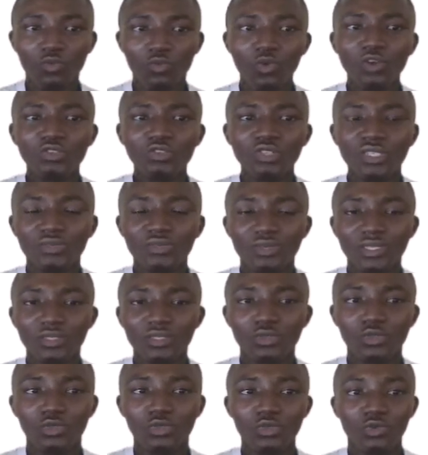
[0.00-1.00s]
what do you think we
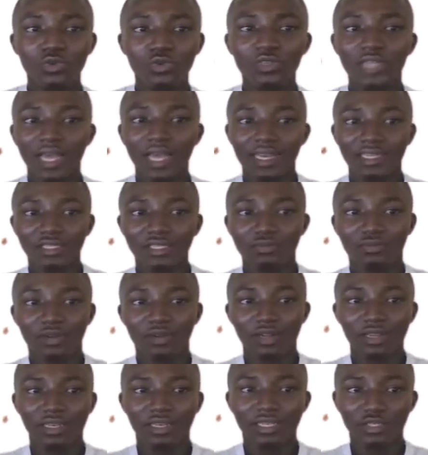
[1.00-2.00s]
need to do? Look at this
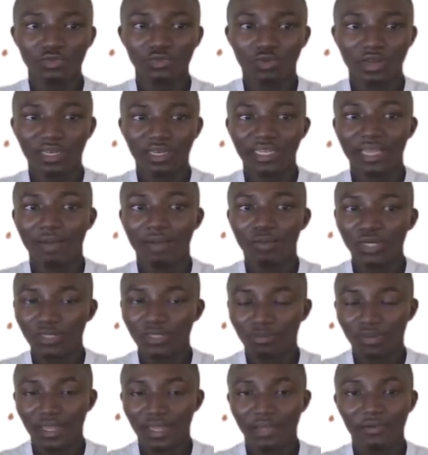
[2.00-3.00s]
one. We are
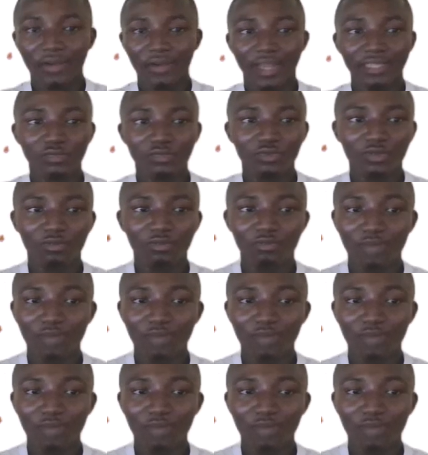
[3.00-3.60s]
multiplying, right?